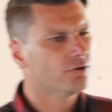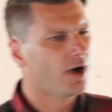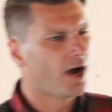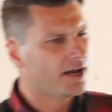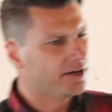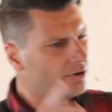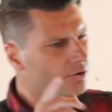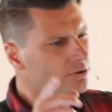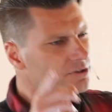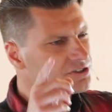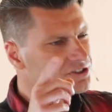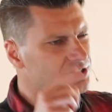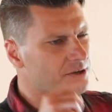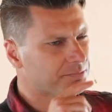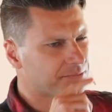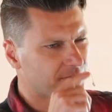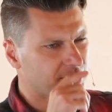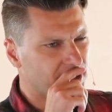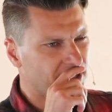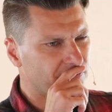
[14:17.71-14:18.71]
I noticed
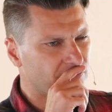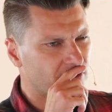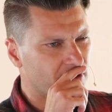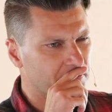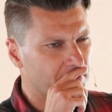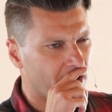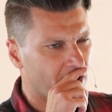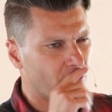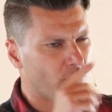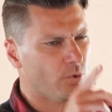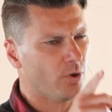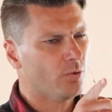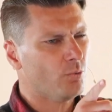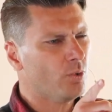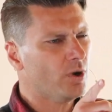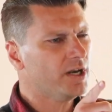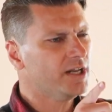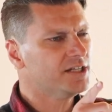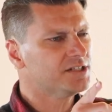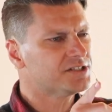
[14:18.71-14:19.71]
something different about what,
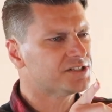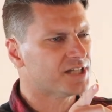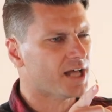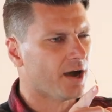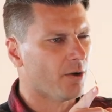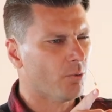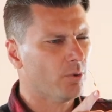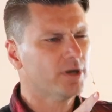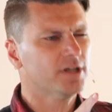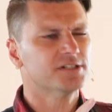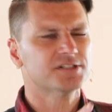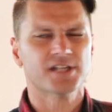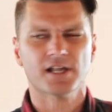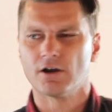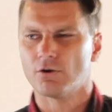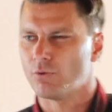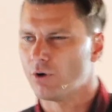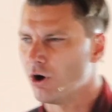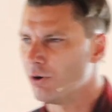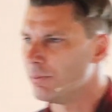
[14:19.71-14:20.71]
what is that? What is that
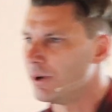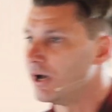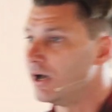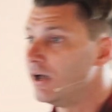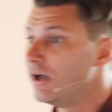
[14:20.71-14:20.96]
aroma?